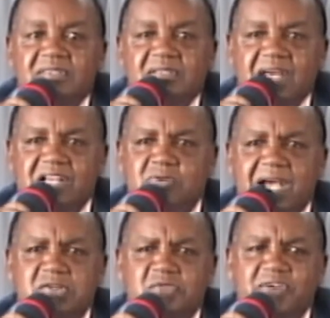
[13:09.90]
That's
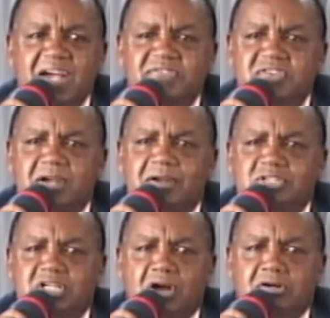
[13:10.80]
why you find
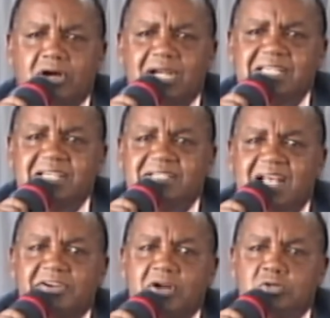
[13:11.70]
theological colleges
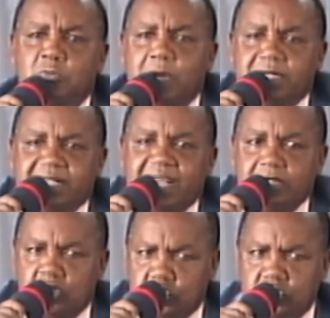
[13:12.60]
are not what they
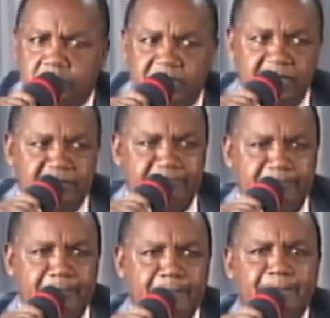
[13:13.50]
used to be.
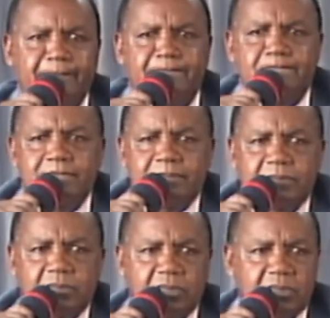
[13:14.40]

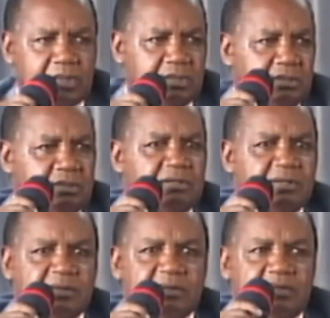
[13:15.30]

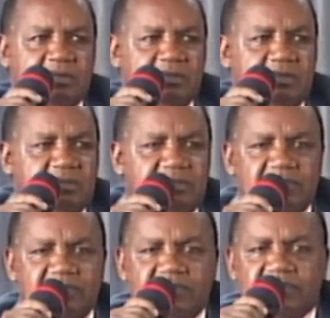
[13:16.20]

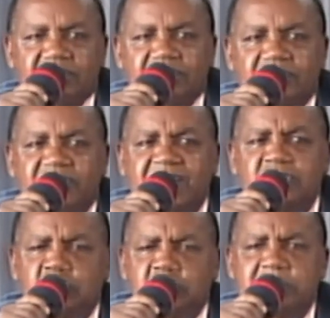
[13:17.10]
They
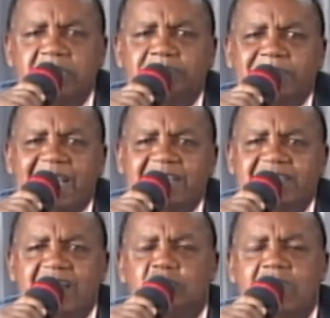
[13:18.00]
used to be
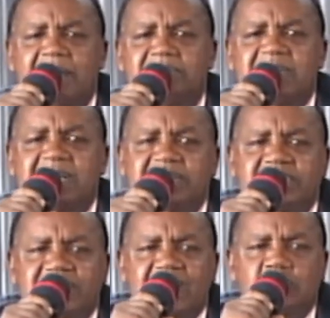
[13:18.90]
places where
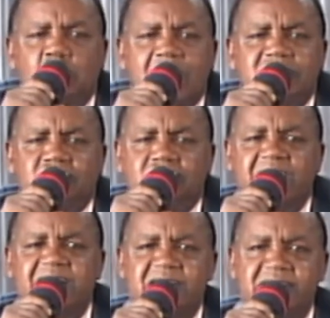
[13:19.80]
ministers were
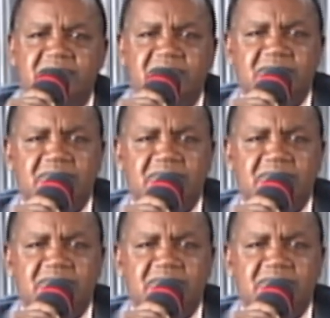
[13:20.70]
trained, but